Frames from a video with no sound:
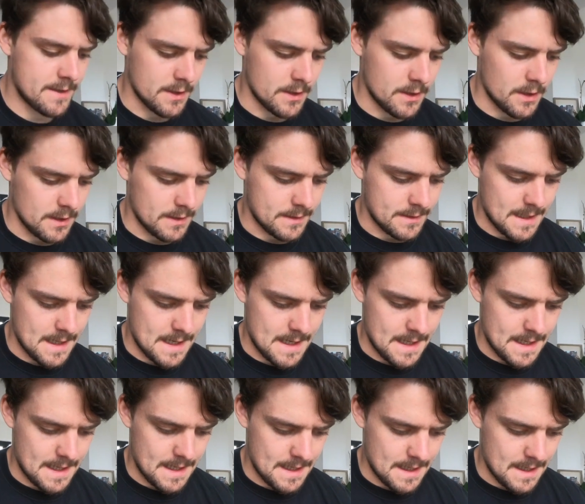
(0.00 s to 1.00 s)
We've got
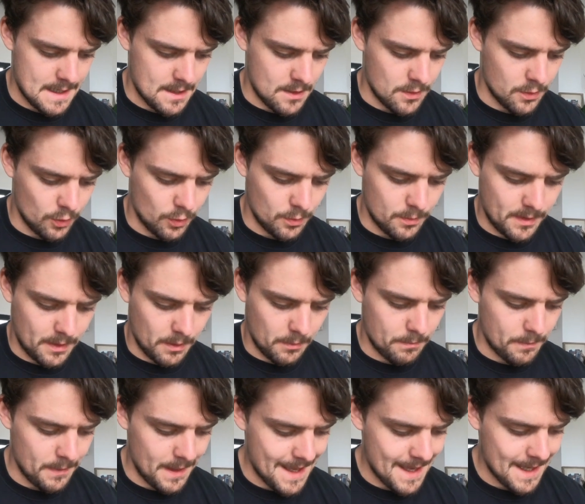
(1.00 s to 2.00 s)
a
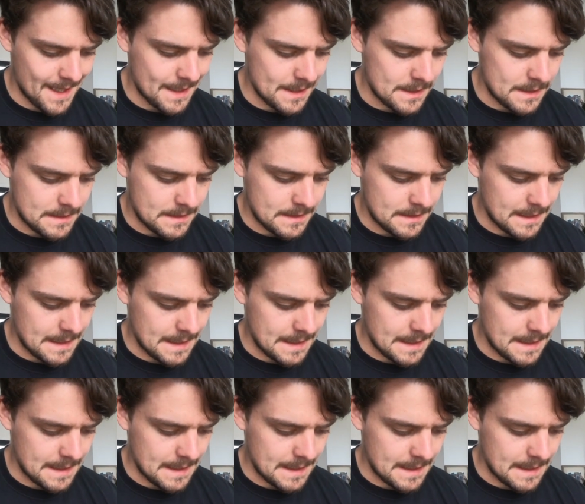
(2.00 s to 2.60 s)
wholemeal bagel